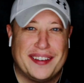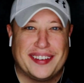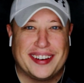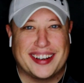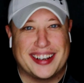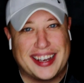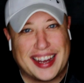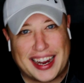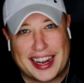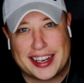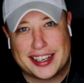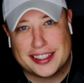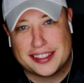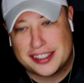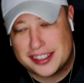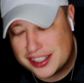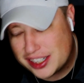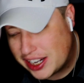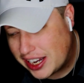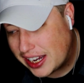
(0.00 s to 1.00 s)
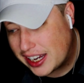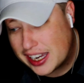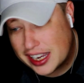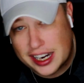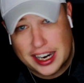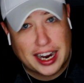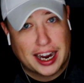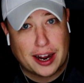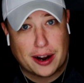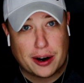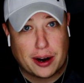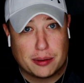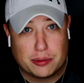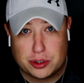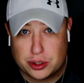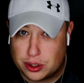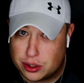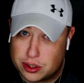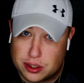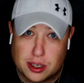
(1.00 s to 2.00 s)
But guys, check it out. I'm
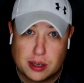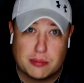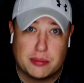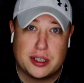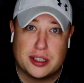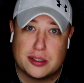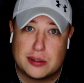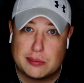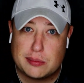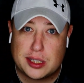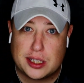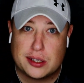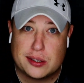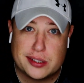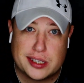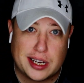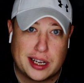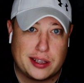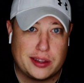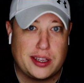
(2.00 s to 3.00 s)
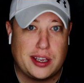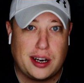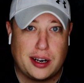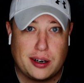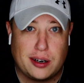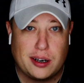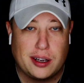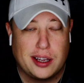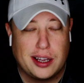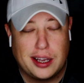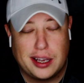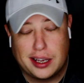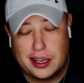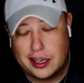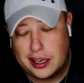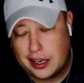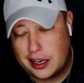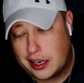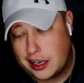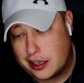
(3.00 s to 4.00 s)
sure there's gonna be some deals out there
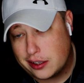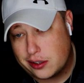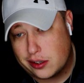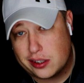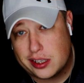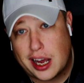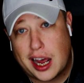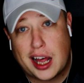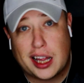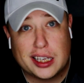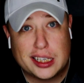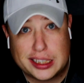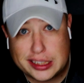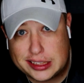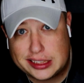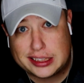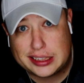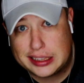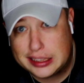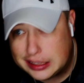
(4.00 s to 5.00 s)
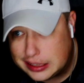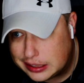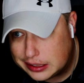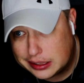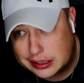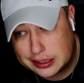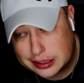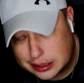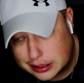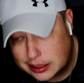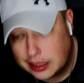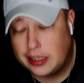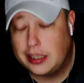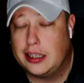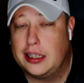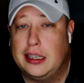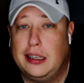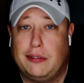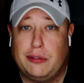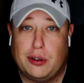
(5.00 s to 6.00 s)
during the holiday season.
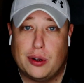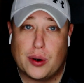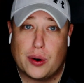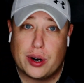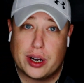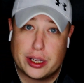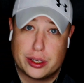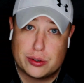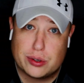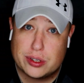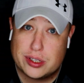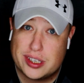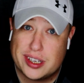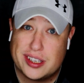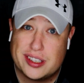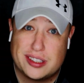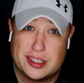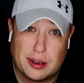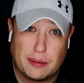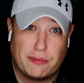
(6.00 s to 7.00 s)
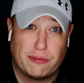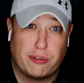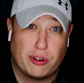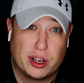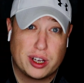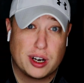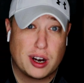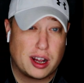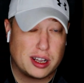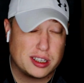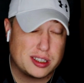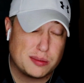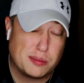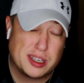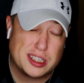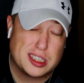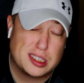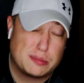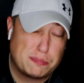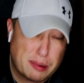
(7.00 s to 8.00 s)
If you're interested in something freaking awesome,
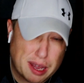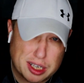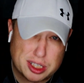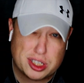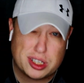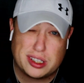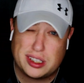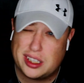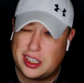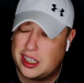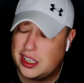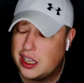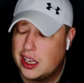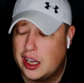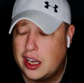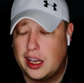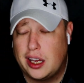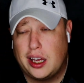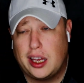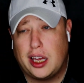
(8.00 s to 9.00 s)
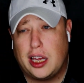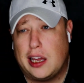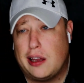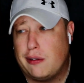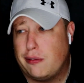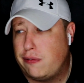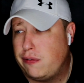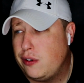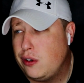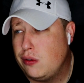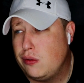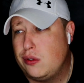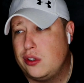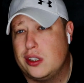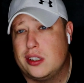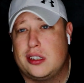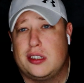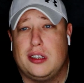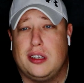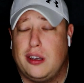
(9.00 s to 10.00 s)
especially if
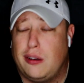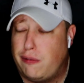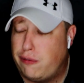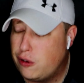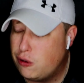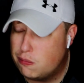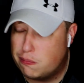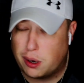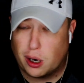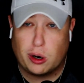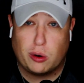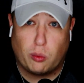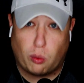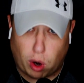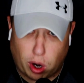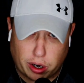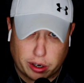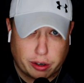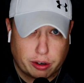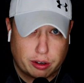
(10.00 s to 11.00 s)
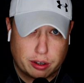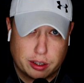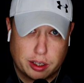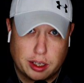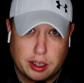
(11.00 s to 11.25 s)
you burn water.